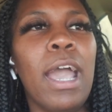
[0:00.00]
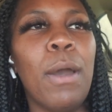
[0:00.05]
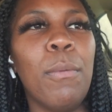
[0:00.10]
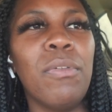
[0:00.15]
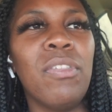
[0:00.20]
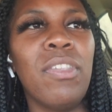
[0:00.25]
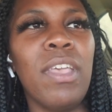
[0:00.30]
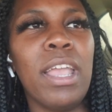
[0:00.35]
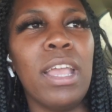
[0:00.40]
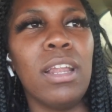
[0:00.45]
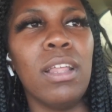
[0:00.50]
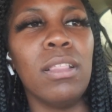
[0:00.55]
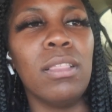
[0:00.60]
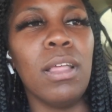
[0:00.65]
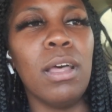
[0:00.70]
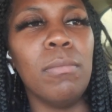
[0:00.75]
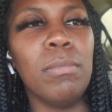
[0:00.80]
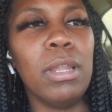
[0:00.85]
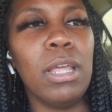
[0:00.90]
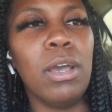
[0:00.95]
I was taking a
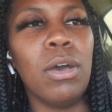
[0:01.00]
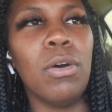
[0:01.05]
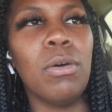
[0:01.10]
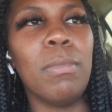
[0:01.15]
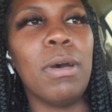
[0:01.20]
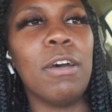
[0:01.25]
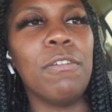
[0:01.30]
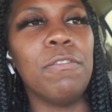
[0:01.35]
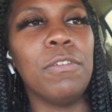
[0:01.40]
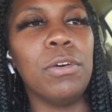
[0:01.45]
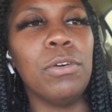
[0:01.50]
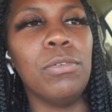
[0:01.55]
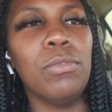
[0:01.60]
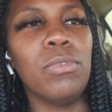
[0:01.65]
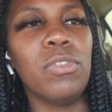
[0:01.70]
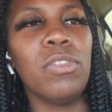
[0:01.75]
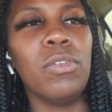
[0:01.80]
thumbnail on my phone,